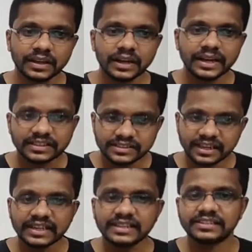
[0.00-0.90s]
It is
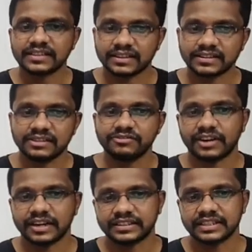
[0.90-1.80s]
study the structure,
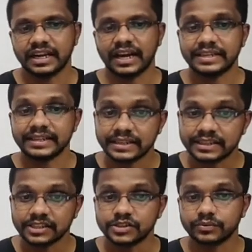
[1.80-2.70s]
function and
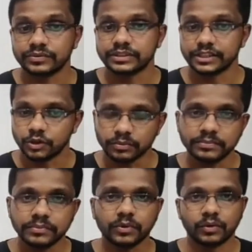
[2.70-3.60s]
inheritance of genome
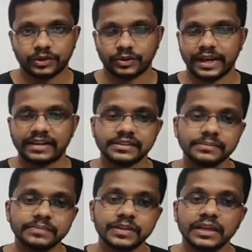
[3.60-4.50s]
of an
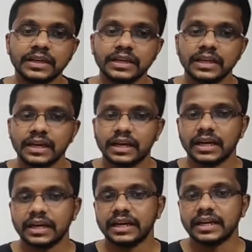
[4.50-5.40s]
organism.
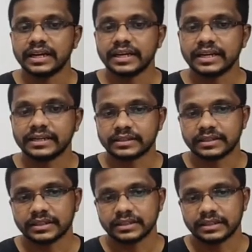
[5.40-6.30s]

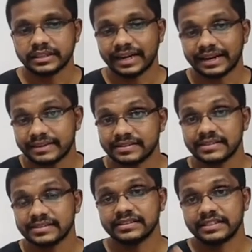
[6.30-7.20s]
It
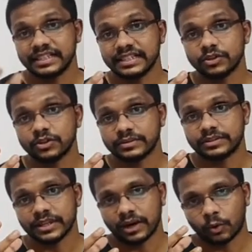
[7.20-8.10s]
addresses all genes
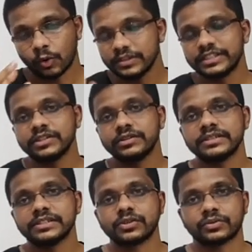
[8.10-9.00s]

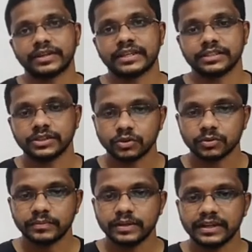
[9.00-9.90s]
of a
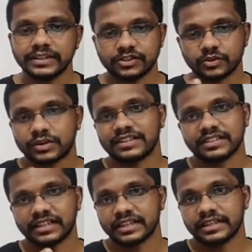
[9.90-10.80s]
genome. It is not
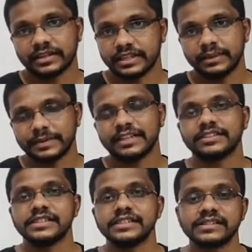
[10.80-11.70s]
considering independent
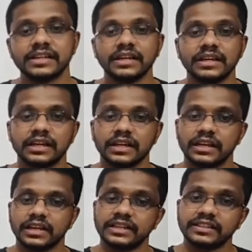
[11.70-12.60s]
genes.
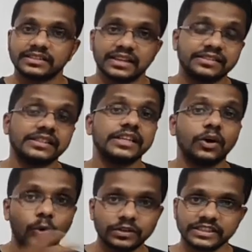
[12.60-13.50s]
It is considering the
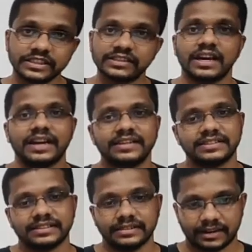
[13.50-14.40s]
whole genes and
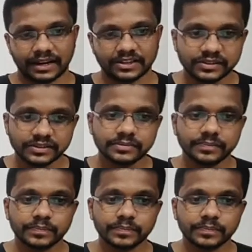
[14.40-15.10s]
its interactions.